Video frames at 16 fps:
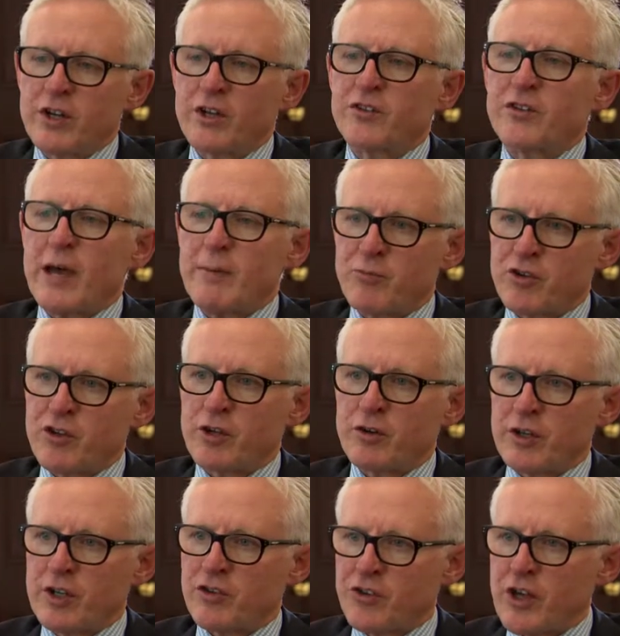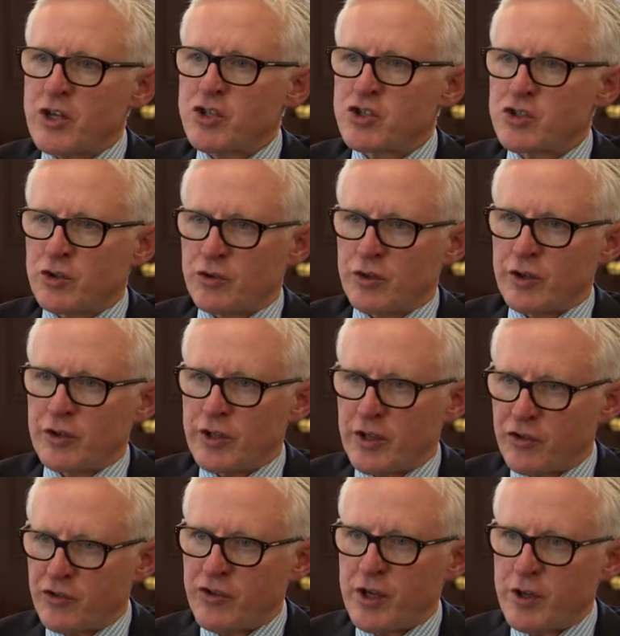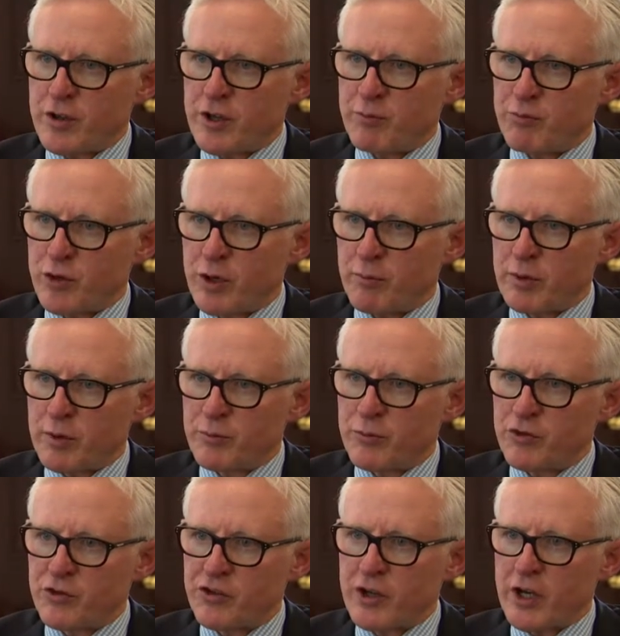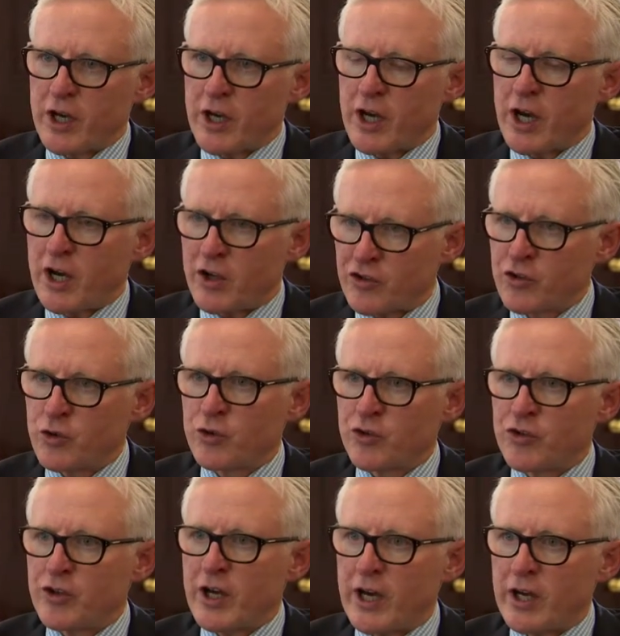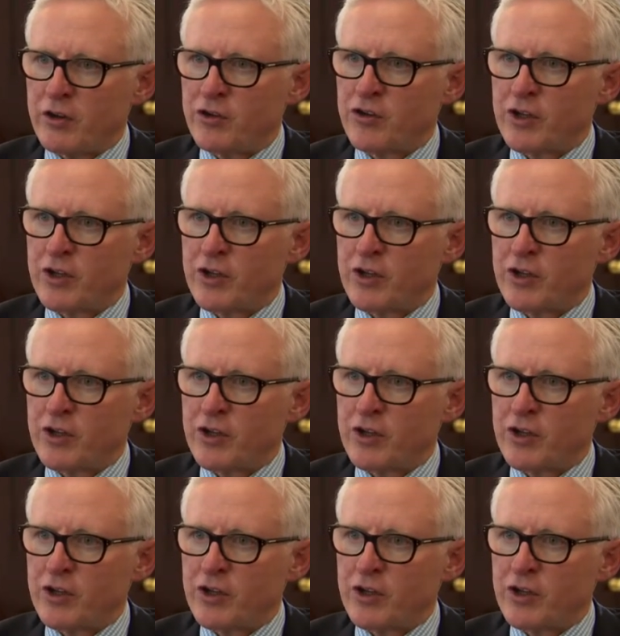it is absolutely essential that these teething problems are sorted out,